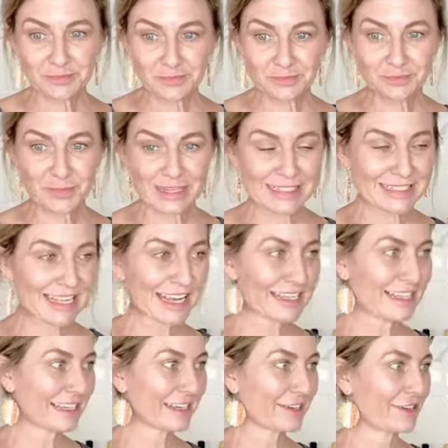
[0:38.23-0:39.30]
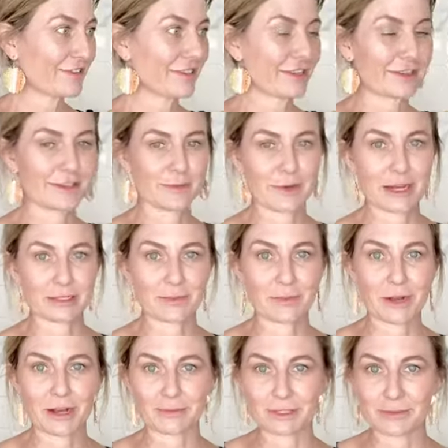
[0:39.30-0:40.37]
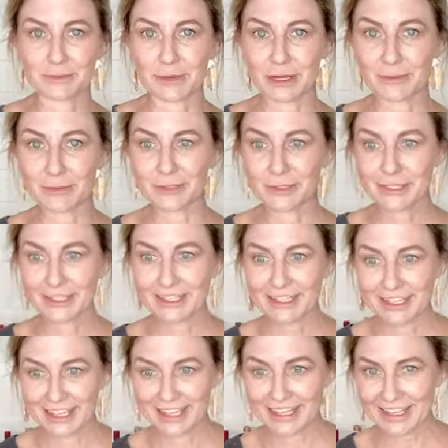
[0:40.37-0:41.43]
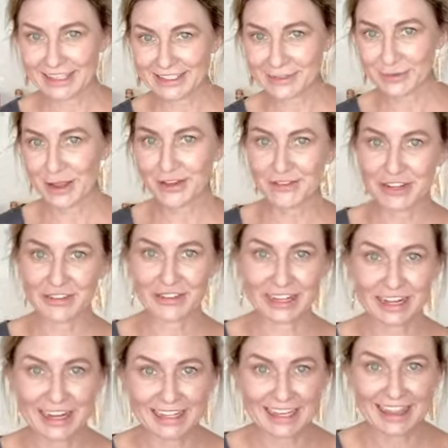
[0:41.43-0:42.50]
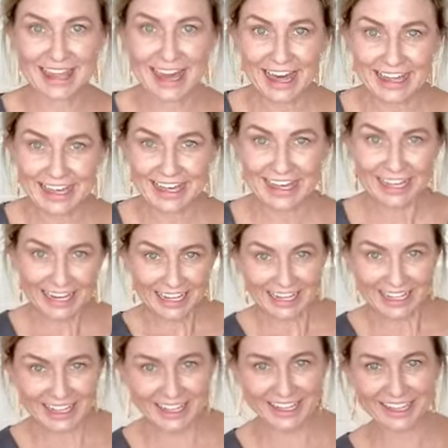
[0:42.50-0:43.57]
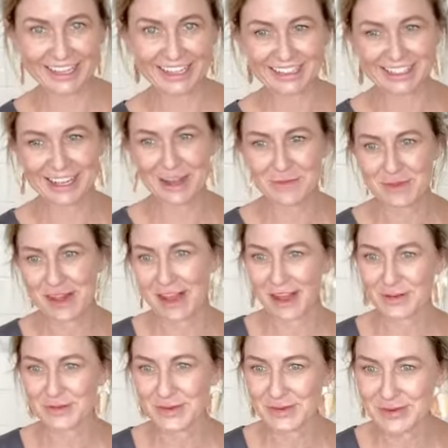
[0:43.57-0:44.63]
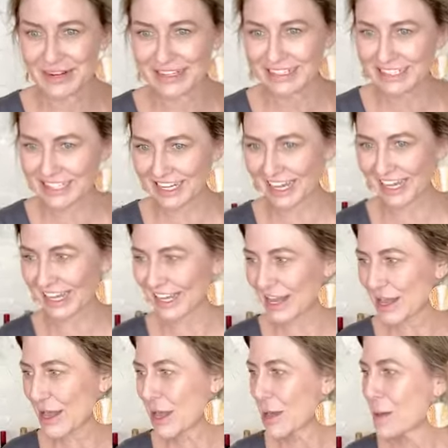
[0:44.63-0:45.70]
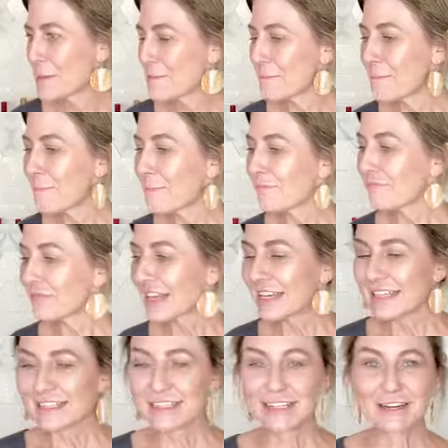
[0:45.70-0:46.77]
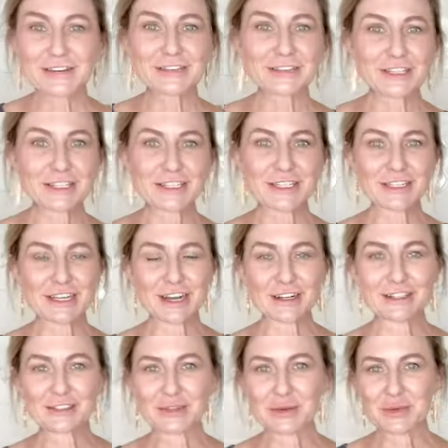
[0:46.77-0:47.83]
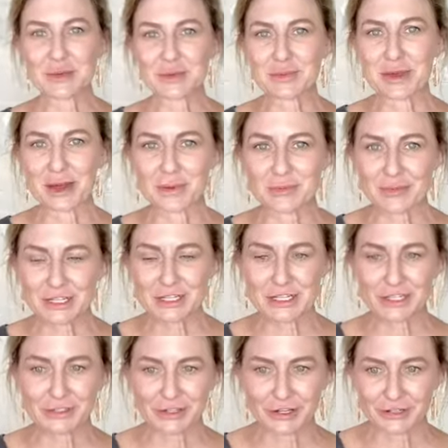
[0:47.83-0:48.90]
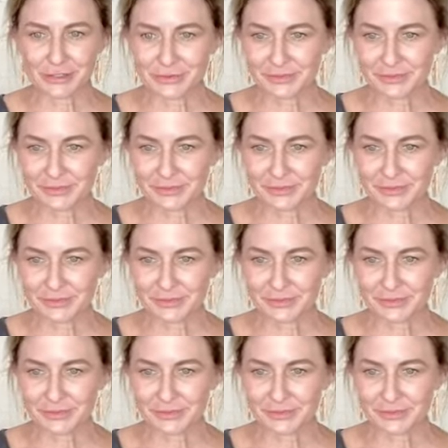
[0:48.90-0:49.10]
my sidekick over there is about to pop some bubbles. So we haven't even gotten to that yet. That's how behind we're running today. So just to talk a little bit about a Beachy Glow.